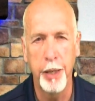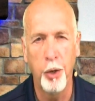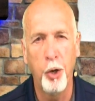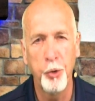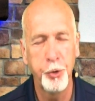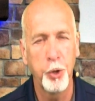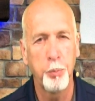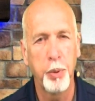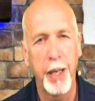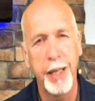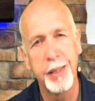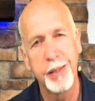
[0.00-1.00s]
All took
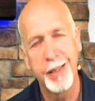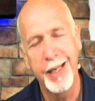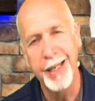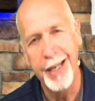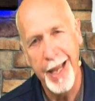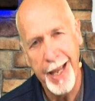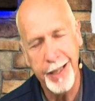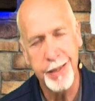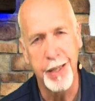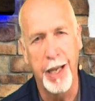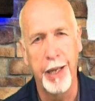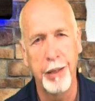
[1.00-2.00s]
place in
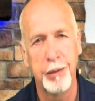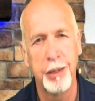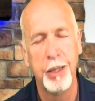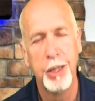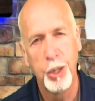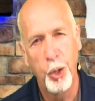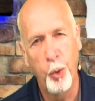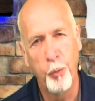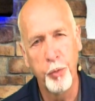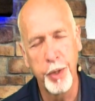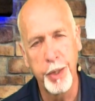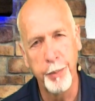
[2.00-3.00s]
exile
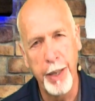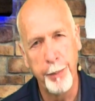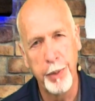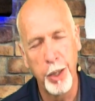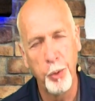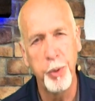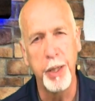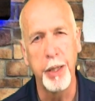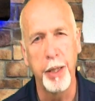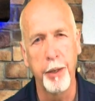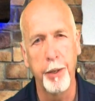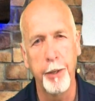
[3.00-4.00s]
over in the Babylonian
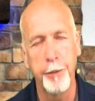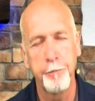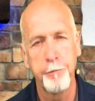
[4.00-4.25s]
area.